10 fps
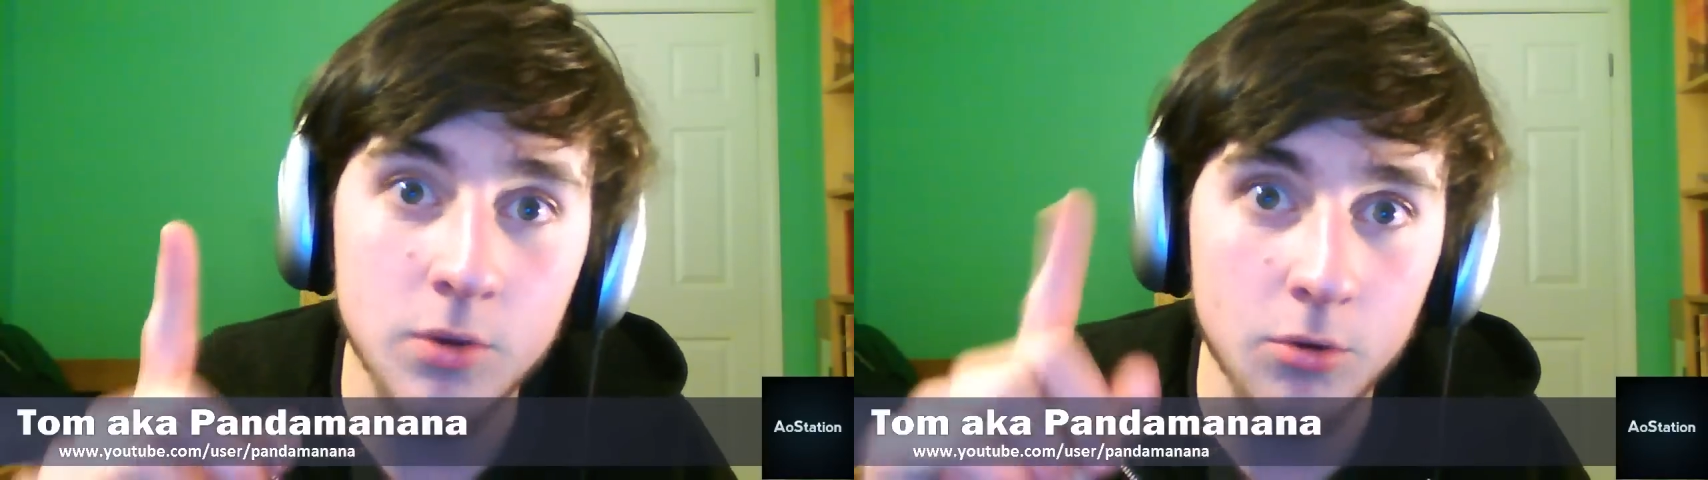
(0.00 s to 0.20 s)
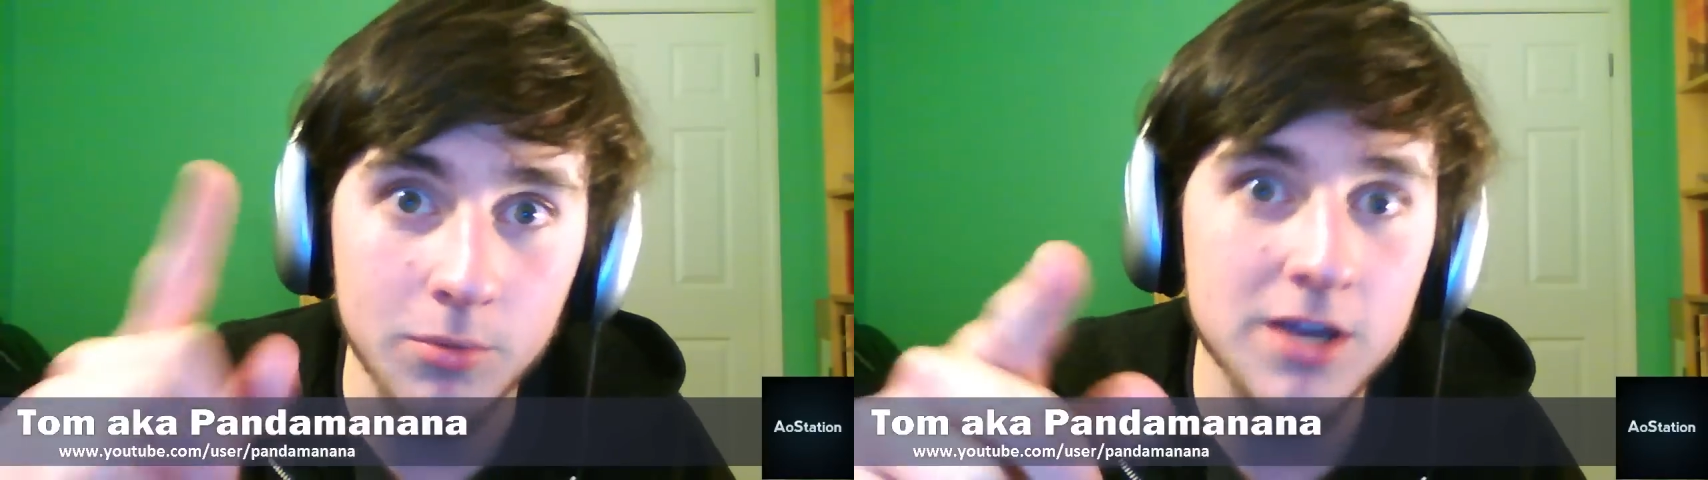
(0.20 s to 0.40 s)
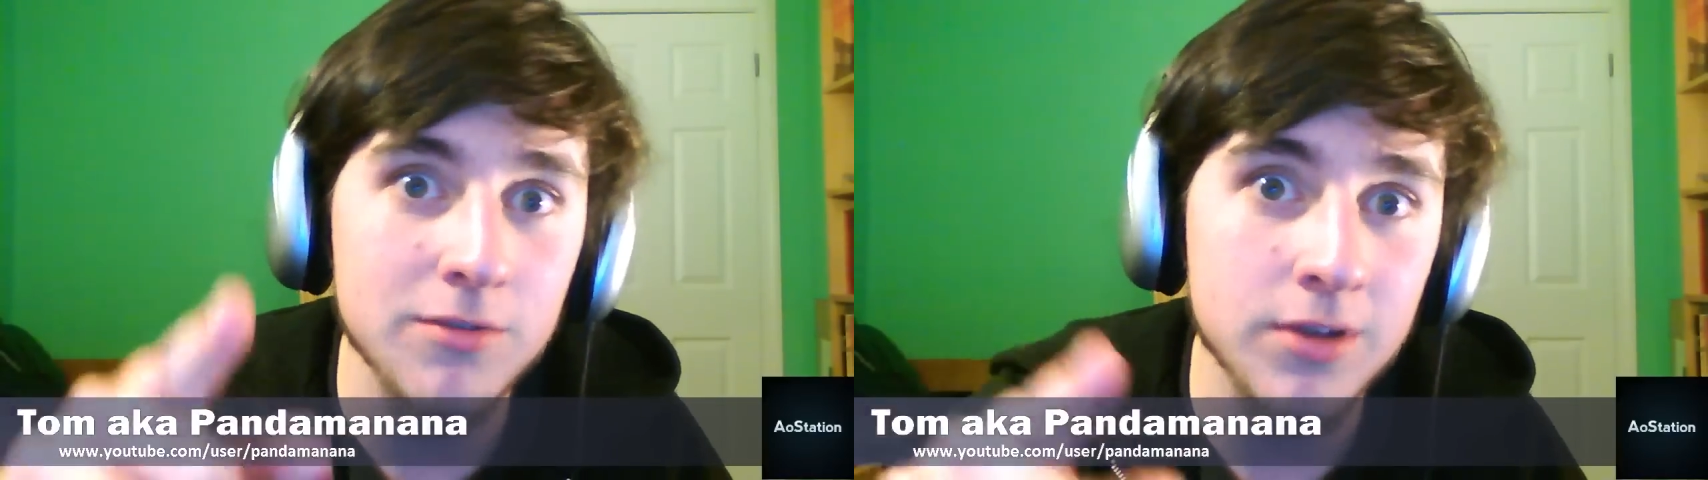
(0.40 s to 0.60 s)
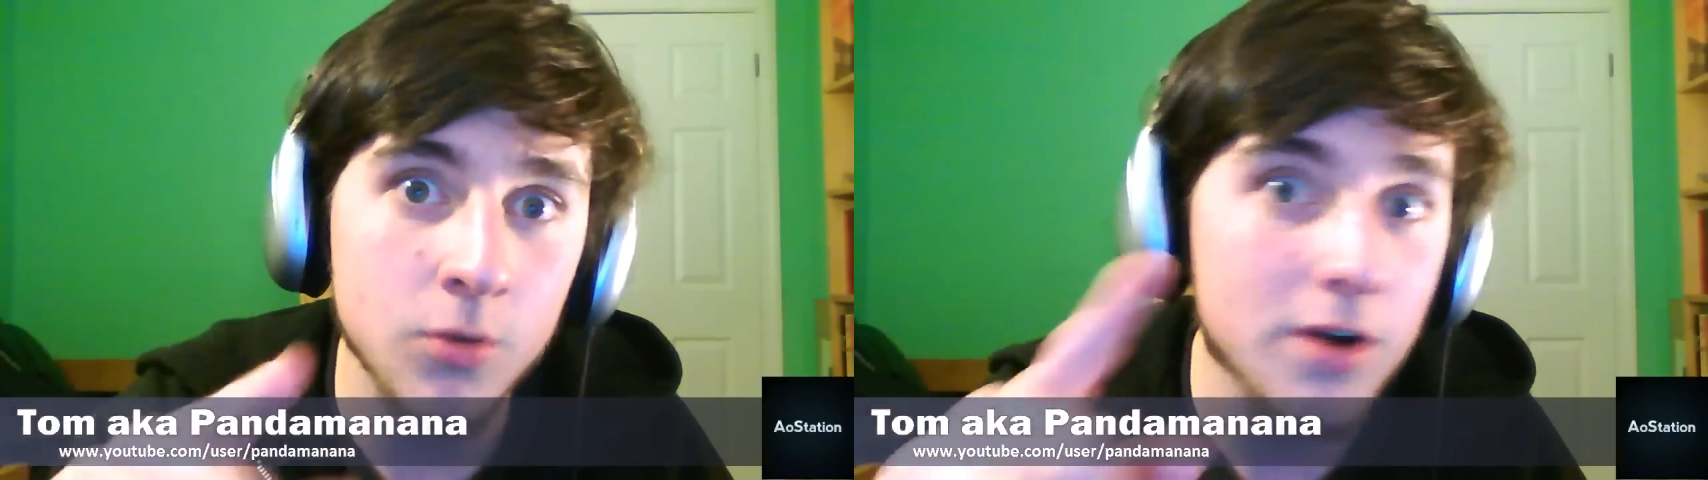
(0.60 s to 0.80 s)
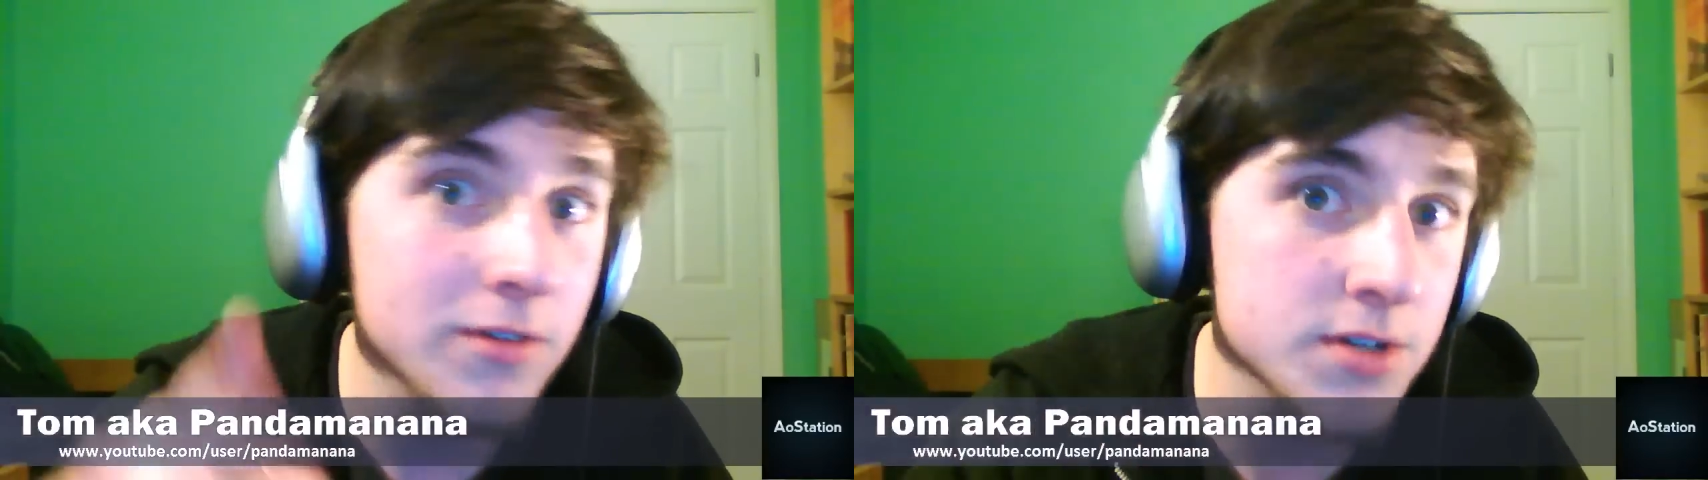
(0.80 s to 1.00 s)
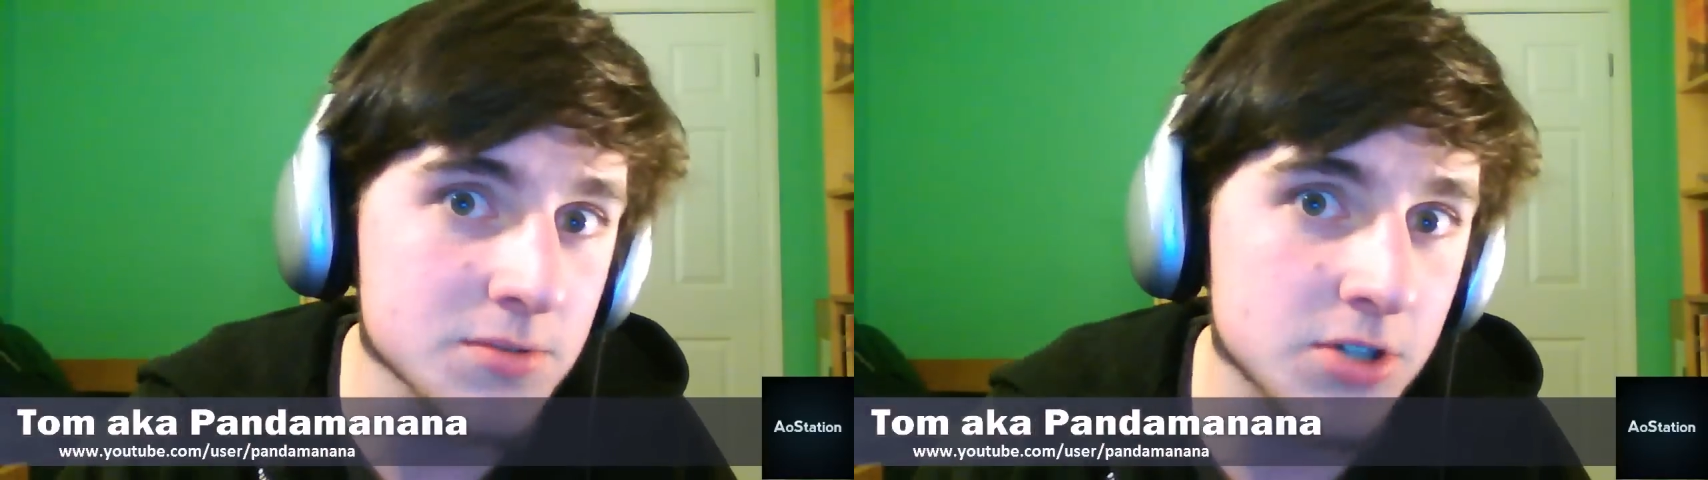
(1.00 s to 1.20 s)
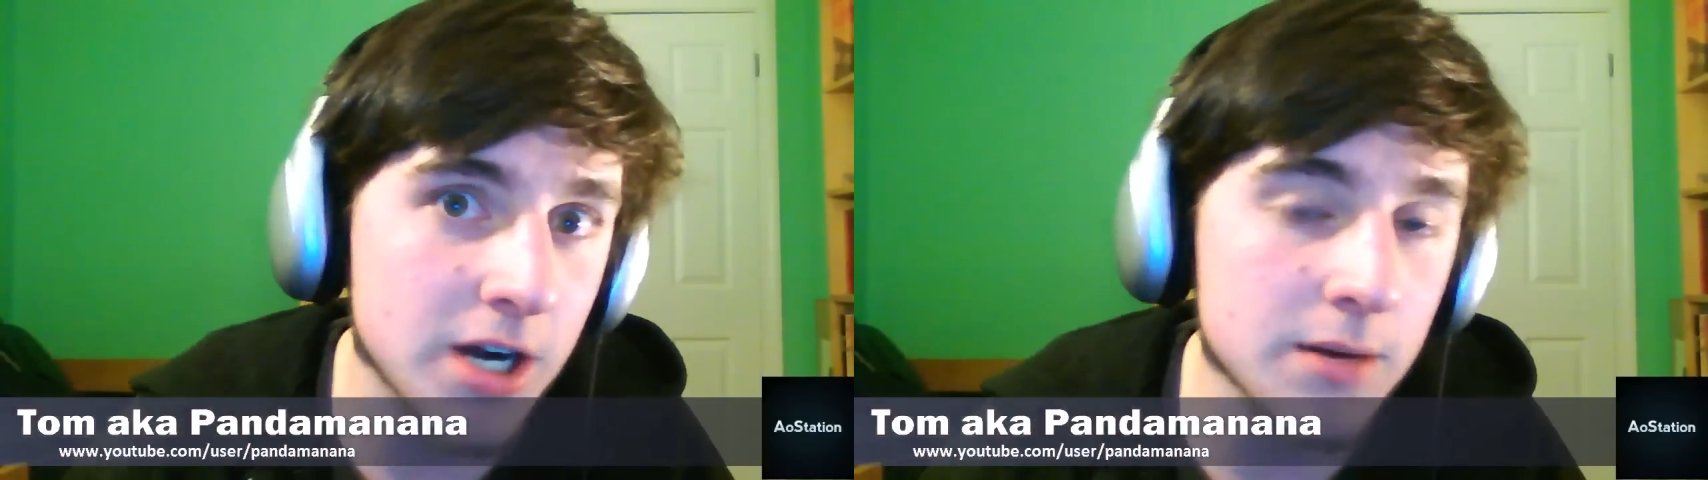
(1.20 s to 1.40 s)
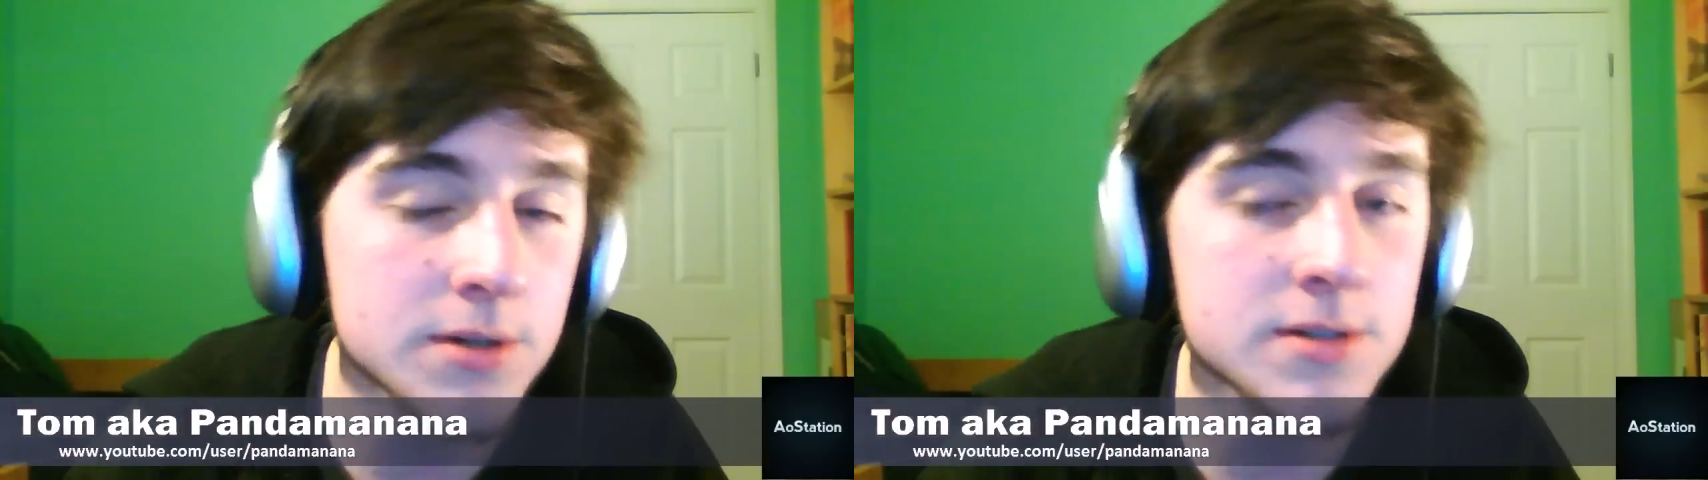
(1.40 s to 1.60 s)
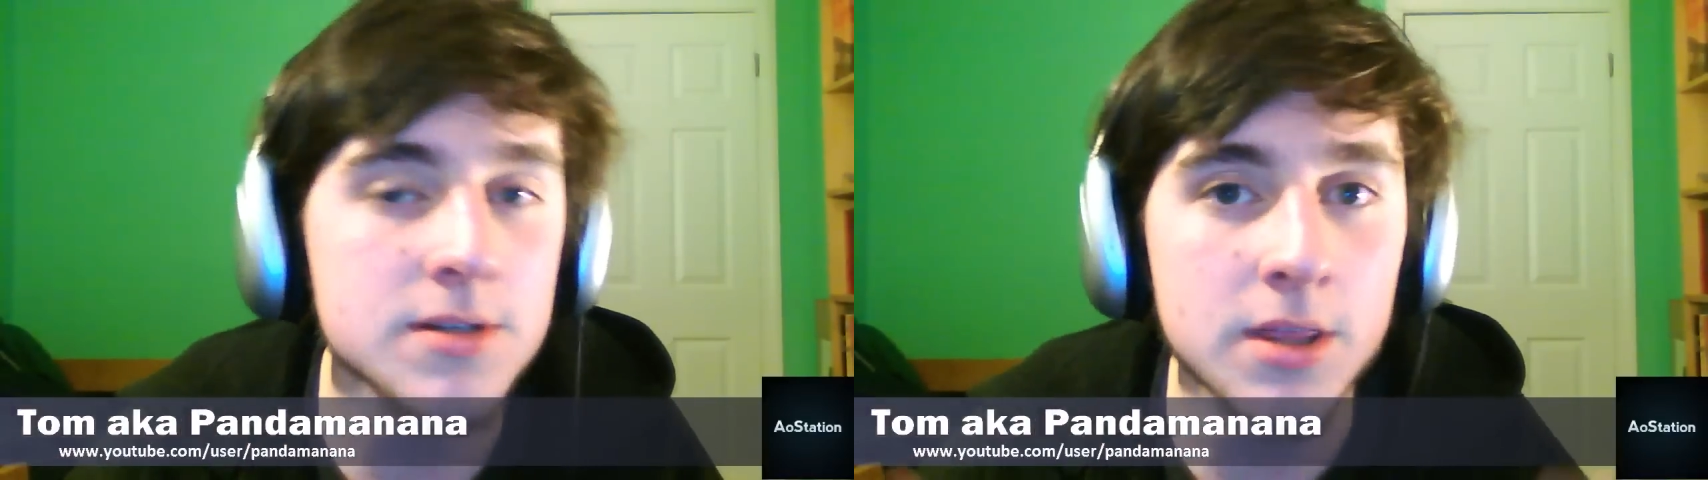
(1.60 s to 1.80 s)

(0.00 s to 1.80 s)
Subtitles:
we will be giving one of our subscribers